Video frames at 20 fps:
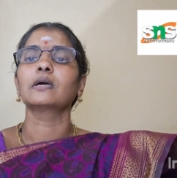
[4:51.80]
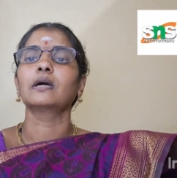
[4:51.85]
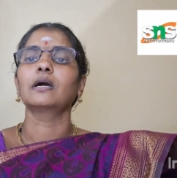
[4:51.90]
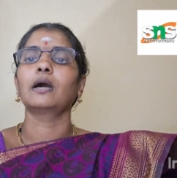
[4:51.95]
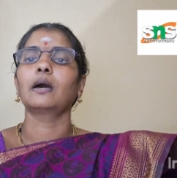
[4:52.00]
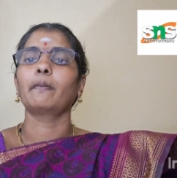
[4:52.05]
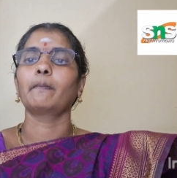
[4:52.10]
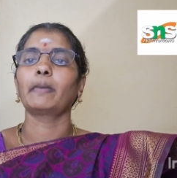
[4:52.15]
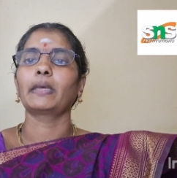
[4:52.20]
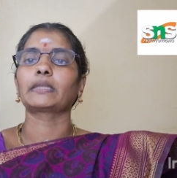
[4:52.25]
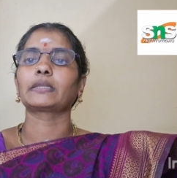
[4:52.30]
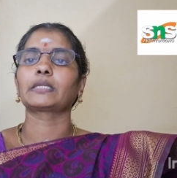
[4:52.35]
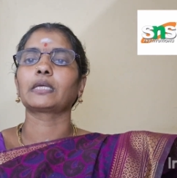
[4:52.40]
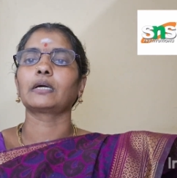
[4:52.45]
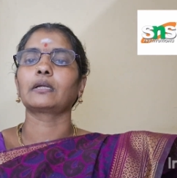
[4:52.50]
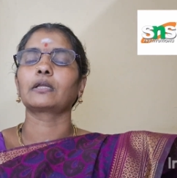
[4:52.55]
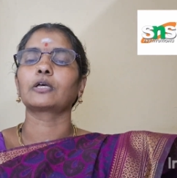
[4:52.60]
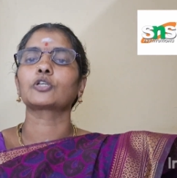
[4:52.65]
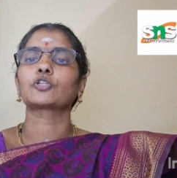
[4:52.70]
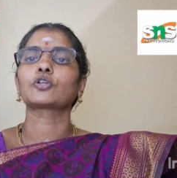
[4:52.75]

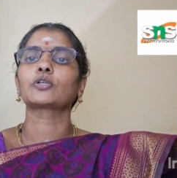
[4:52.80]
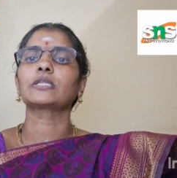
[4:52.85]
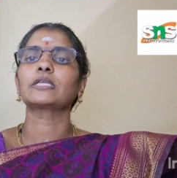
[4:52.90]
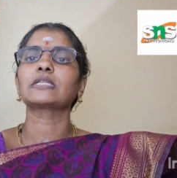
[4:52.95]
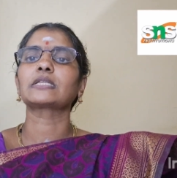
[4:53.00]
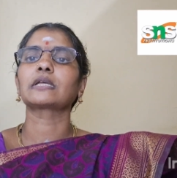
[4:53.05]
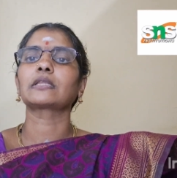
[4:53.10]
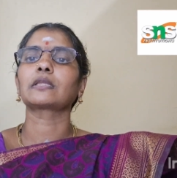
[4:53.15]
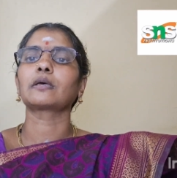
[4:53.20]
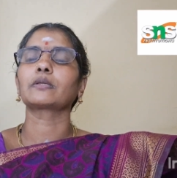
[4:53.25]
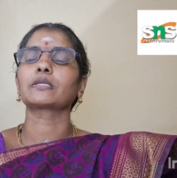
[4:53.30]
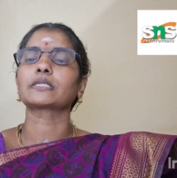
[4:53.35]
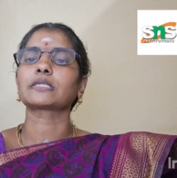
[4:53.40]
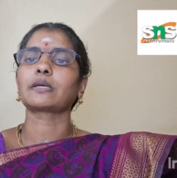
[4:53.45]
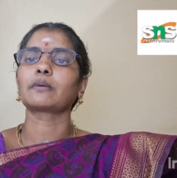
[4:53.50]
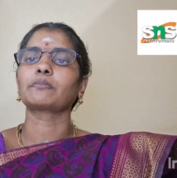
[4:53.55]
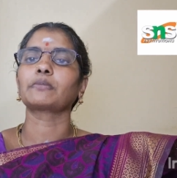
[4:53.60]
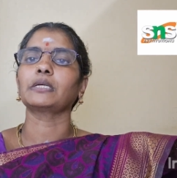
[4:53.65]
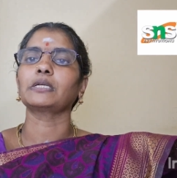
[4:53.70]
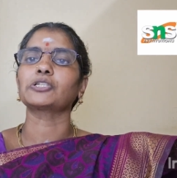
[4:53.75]
method. So these are the
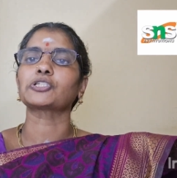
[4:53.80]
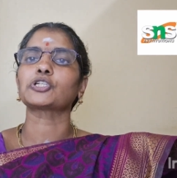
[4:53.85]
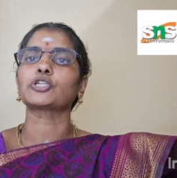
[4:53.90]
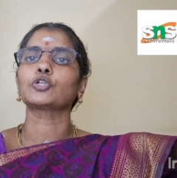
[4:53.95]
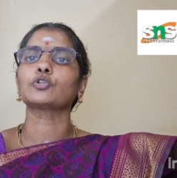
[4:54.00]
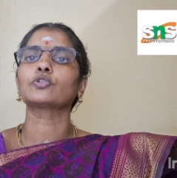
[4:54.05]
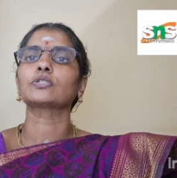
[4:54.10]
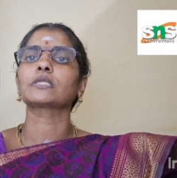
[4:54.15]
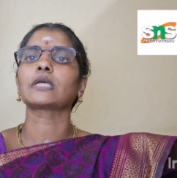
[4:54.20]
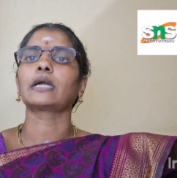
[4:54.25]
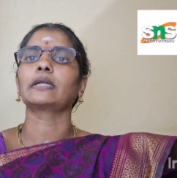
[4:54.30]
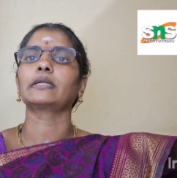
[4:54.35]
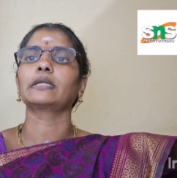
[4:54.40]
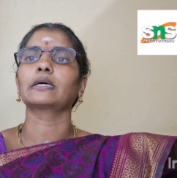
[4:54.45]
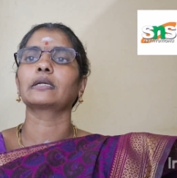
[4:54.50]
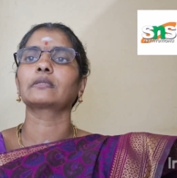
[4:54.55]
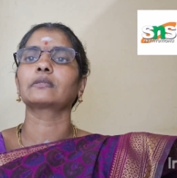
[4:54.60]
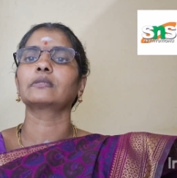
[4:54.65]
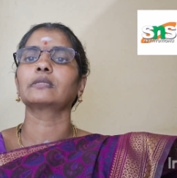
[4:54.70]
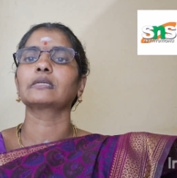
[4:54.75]
some issues
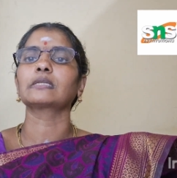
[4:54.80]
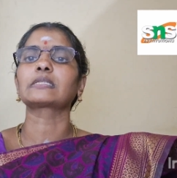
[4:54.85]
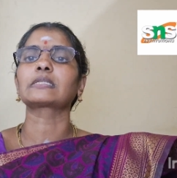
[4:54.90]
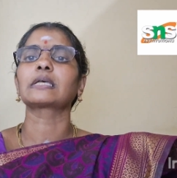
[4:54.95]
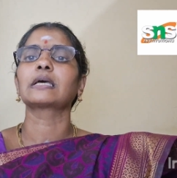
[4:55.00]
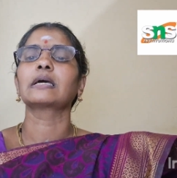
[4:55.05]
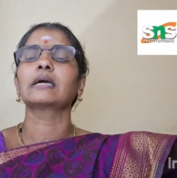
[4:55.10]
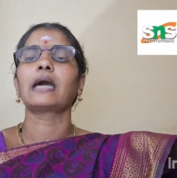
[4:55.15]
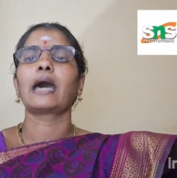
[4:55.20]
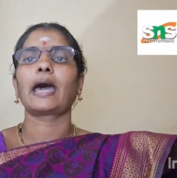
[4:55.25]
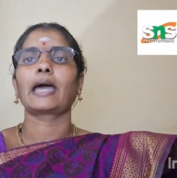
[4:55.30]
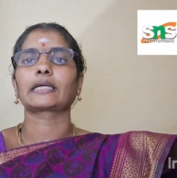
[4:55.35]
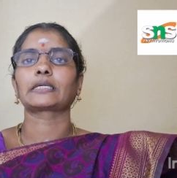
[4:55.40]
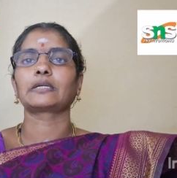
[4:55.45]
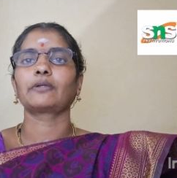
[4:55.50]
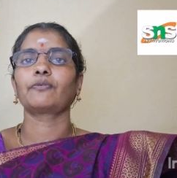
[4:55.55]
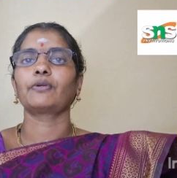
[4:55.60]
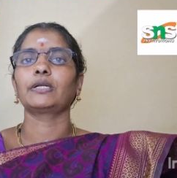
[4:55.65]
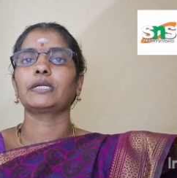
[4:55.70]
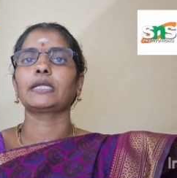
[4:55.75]
under this
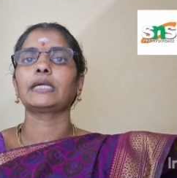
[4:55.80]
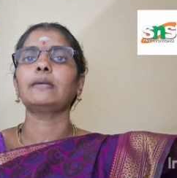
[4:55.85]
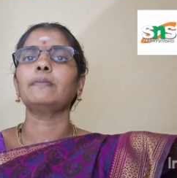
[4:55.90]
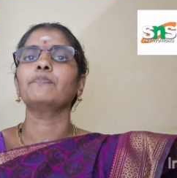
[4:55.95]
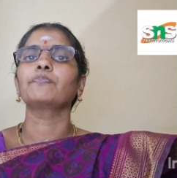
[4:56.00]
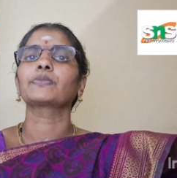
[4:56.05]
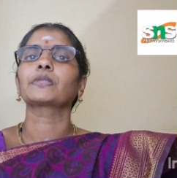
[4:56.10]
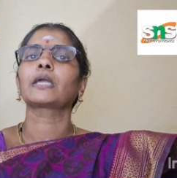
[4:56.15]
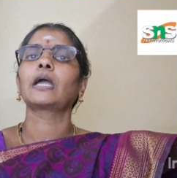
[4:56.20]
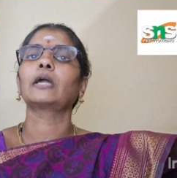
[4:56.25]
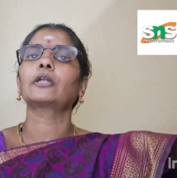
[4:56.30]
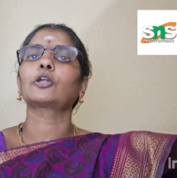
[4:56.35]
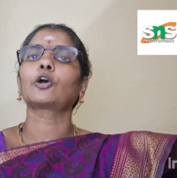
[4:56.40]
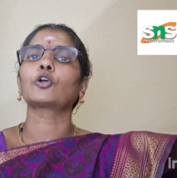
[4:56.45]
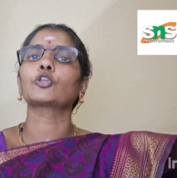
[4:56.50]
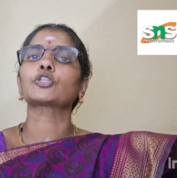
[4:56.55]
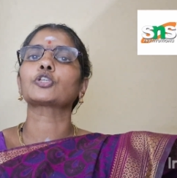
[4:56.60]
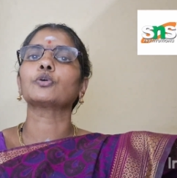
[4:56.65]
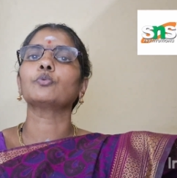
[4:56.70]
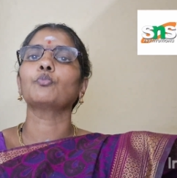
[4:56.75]
activity and
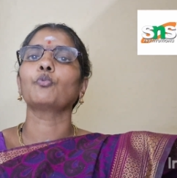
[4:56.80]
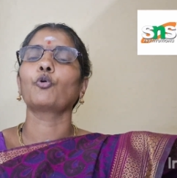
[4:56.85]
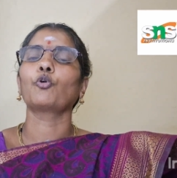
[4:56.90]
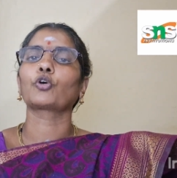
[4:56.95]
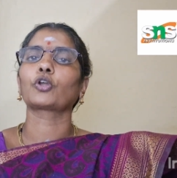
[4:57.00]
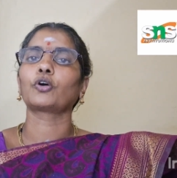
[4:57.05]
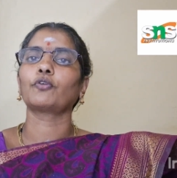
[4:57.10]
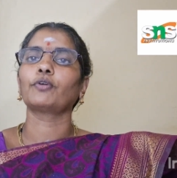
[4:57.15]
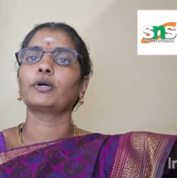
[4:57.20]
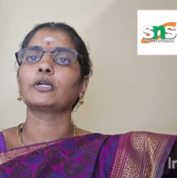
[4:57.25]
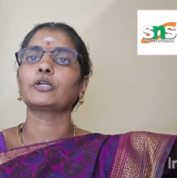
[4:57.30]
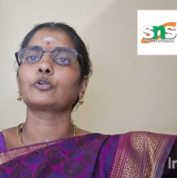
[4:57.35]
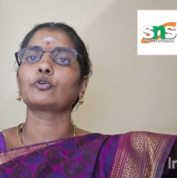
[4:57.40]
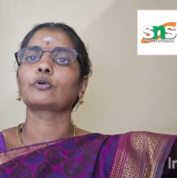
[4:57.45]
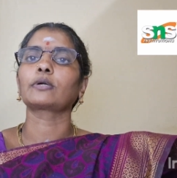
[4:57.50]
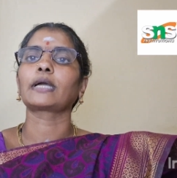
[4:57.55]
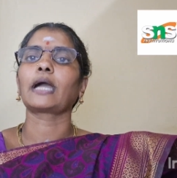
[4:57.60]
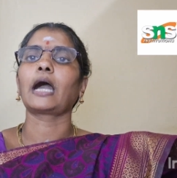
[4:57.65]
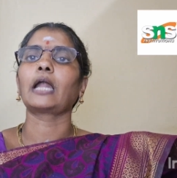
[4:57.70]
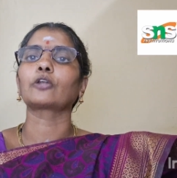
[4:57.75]
also moreover
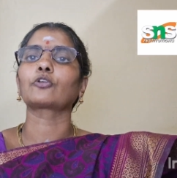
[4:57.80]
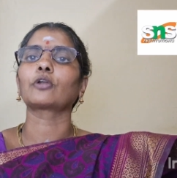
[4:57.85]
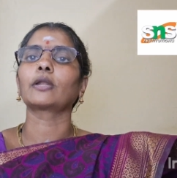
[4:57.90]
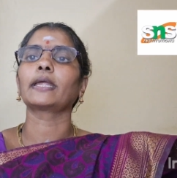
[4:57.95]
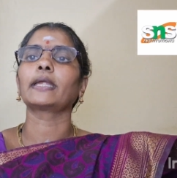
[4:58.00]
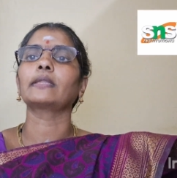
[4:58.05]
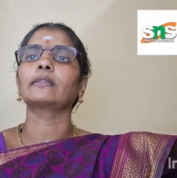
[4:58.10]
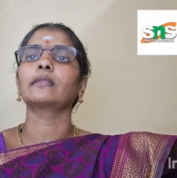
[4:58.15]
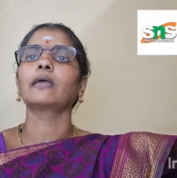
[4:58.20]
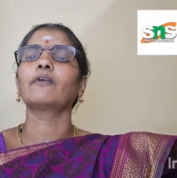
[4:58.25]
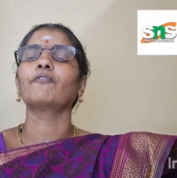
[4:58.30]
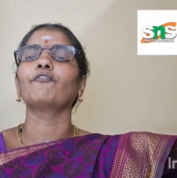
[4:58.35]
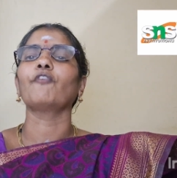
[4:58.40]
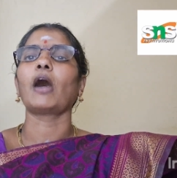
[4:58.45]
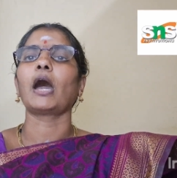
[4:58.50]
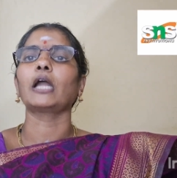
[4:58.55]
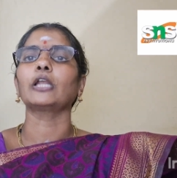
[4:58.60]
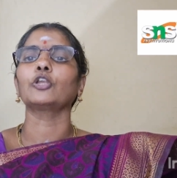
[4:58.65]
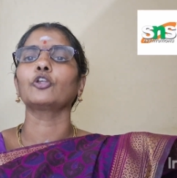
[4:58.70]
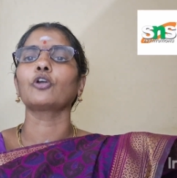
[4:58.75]
to calculate the
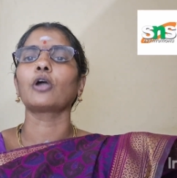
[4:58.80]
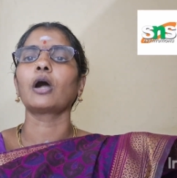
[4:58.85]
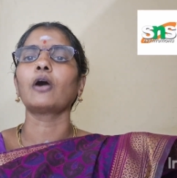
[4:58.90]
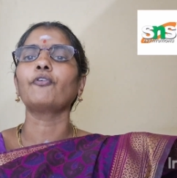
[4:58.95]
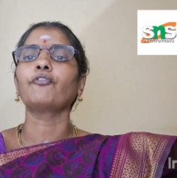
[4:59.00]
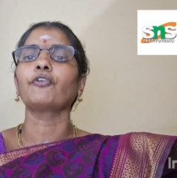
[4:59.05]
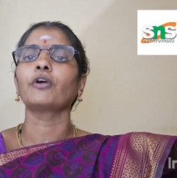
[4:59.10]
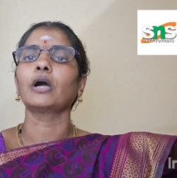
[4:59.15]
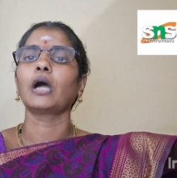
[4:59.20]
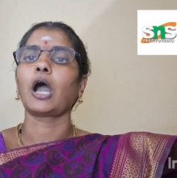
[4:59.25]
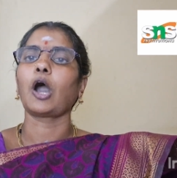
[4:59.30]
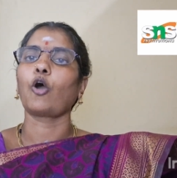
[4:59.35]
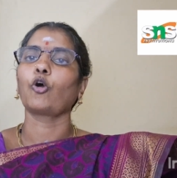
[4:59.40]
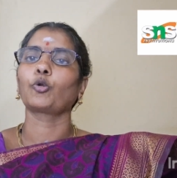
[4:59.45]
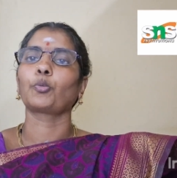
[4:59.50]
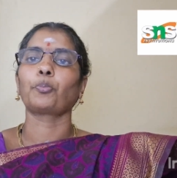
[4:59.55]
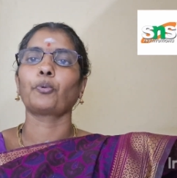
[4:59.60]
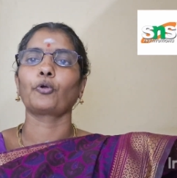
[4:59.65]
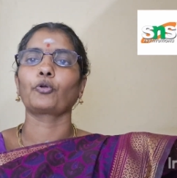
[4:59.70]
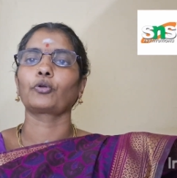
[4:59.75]
value of
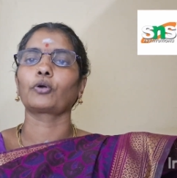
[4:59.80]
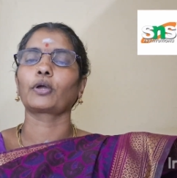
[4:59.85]
output.